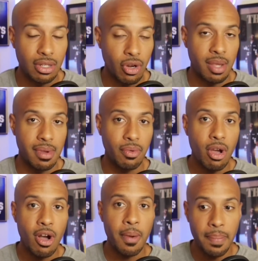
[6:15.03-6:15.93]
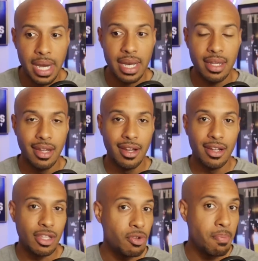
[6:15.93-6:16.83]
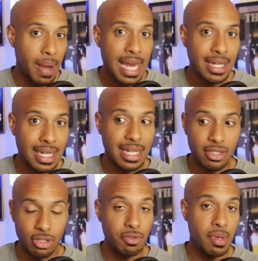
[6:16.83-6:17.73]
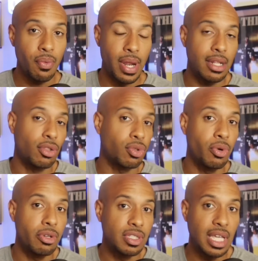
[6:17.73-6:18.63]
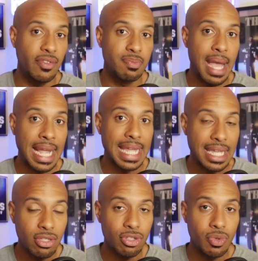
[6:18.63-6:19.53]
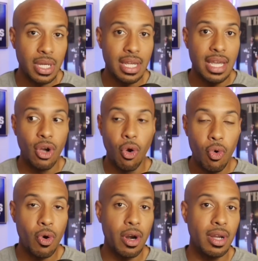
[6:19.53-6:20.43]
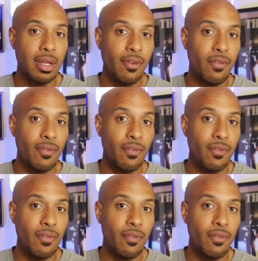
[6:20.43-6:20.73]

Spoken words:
Don't get me wrong, but you might need to be ready to throw yourselves back into it or